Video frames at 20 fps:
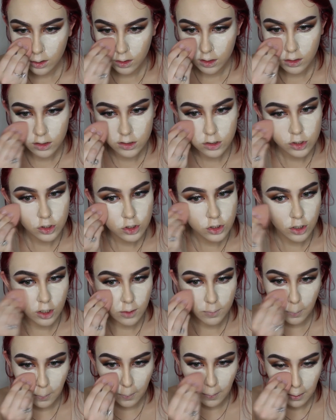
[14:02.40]
And then
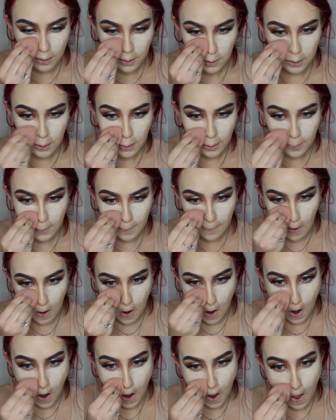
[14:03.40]
start blending
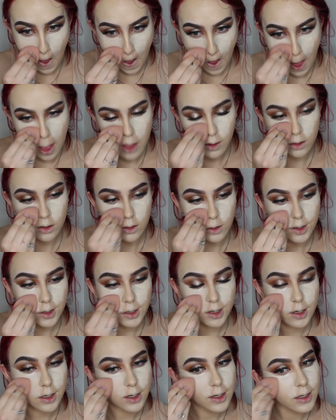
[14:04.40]
under
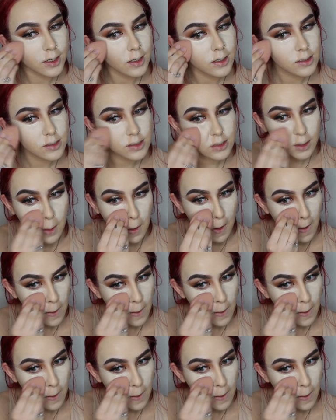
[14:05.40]
our eyes.